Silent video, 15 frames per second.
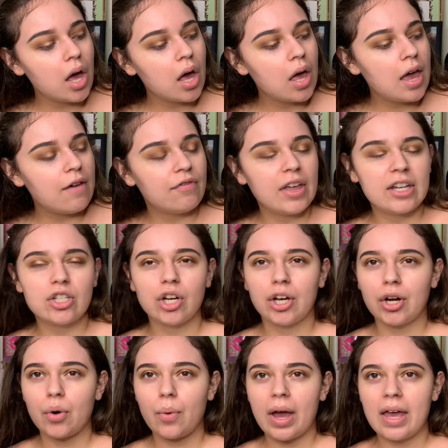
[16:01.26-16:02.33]
if they took it
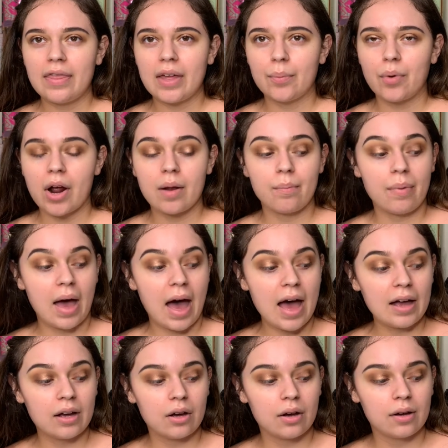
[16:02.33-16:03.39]
away and then brought it
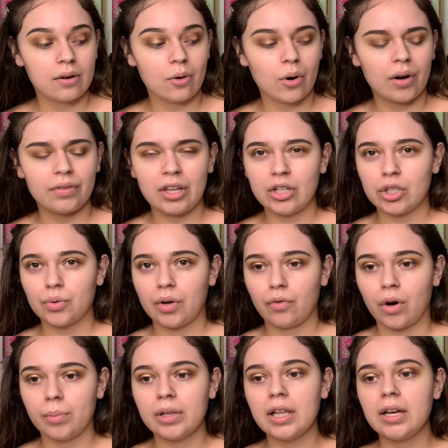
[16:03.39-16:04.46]
back, or if they just
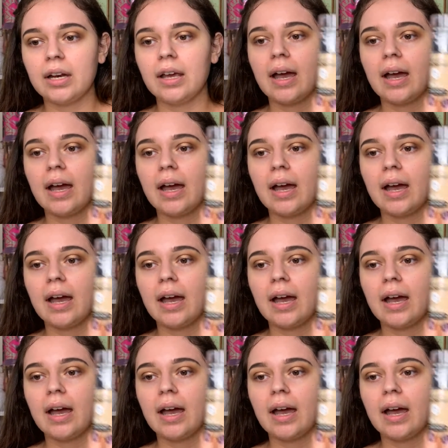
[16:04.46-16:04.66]
reformulated it.